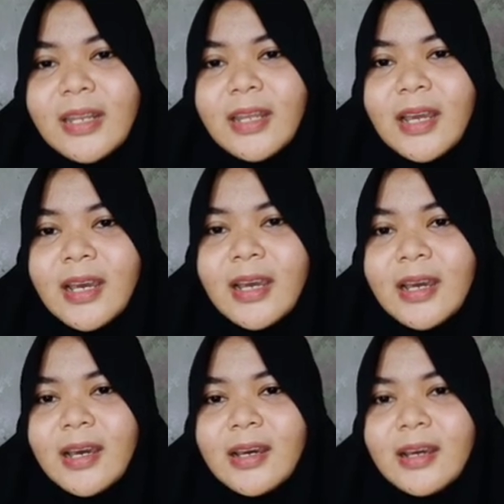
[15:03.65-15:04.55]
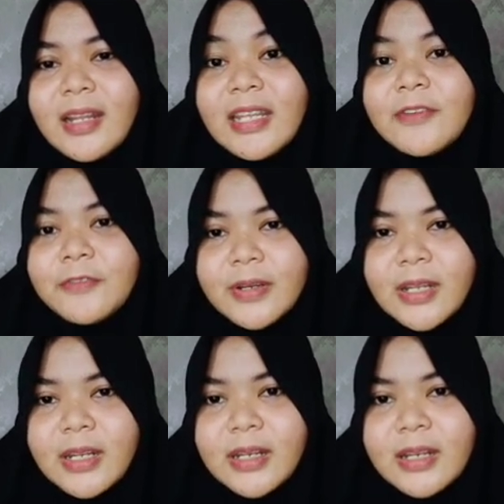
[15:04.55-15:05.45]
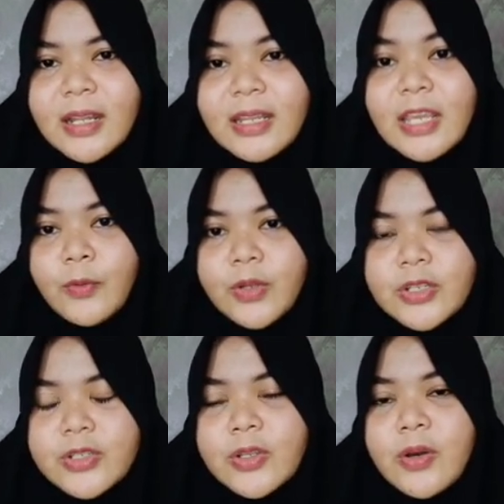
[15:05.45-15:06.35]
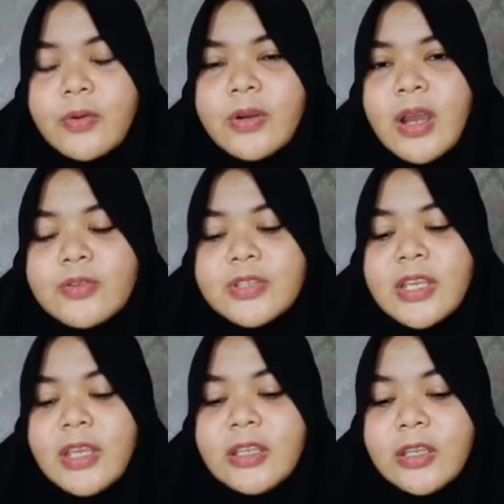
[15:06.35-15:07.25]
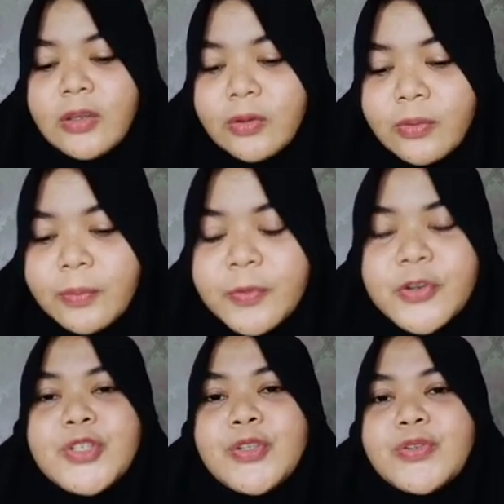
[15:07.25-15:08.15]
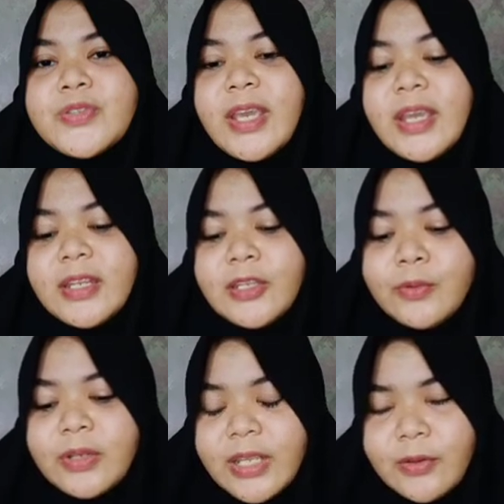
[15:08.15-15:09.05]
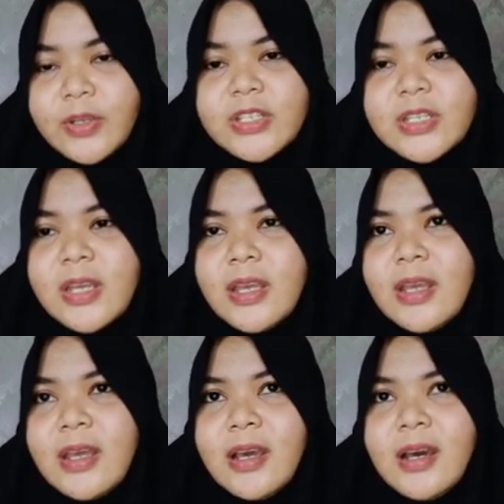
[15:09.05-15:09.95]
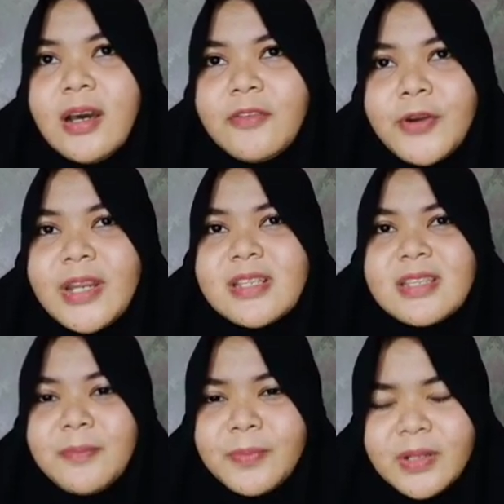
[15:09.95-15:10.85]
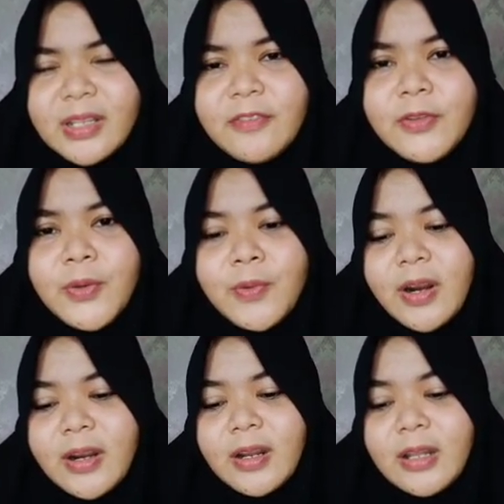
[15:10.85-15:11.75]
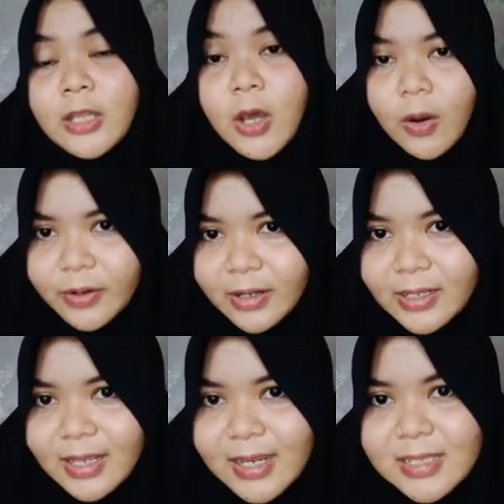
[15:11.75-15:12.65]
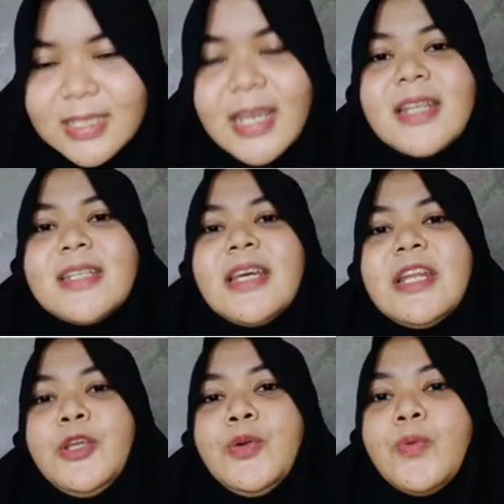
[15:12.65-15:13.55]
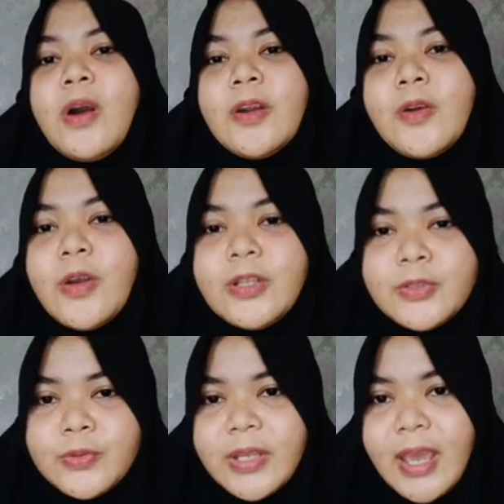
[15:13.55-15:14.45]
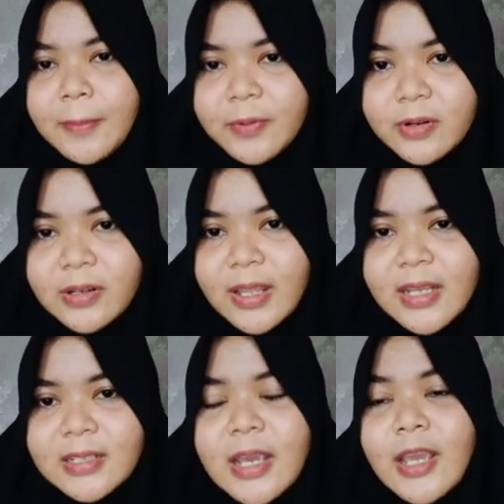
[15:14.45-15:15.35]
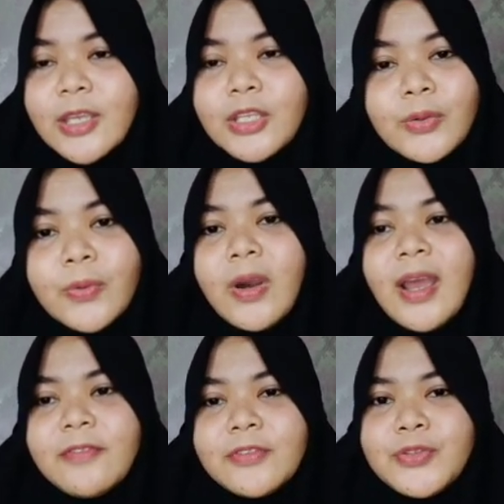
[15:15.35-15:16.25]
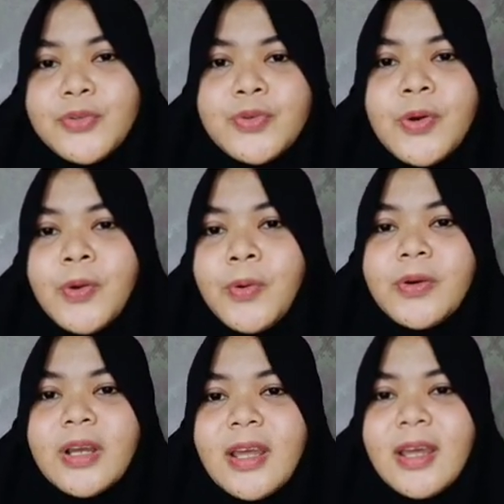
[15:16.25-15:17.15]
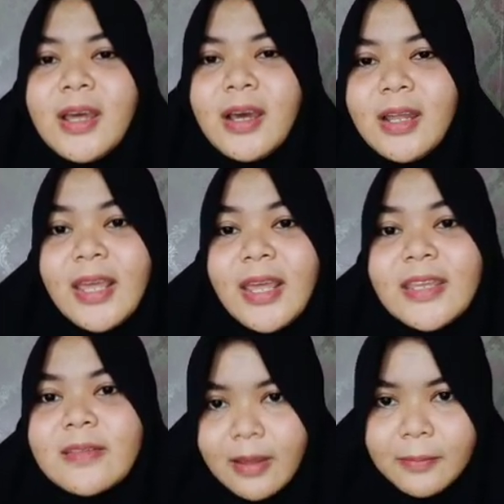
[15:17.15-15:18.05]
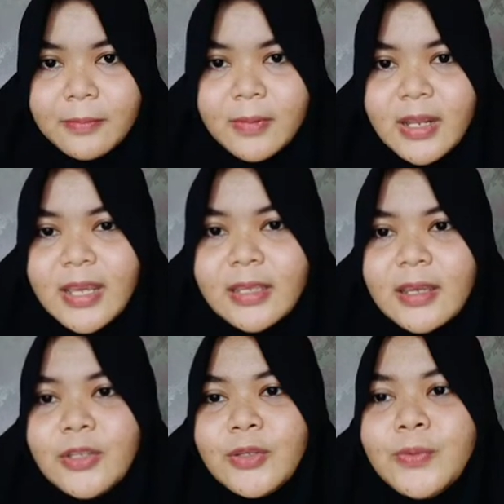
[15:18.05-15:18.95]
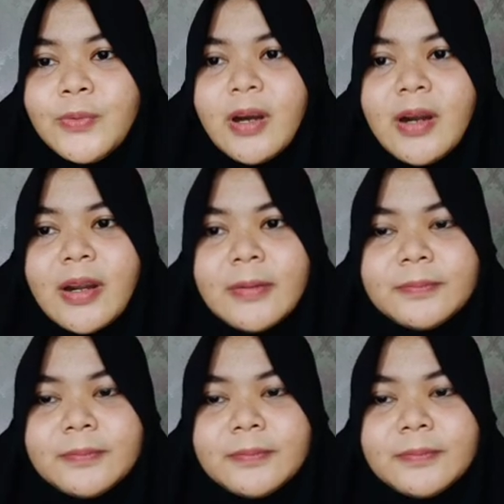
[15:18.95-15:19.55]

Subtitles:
a different language, so causing you produce a new language. For example, if you are lower class and then you are going to the upper class, you have to talk like them, like you are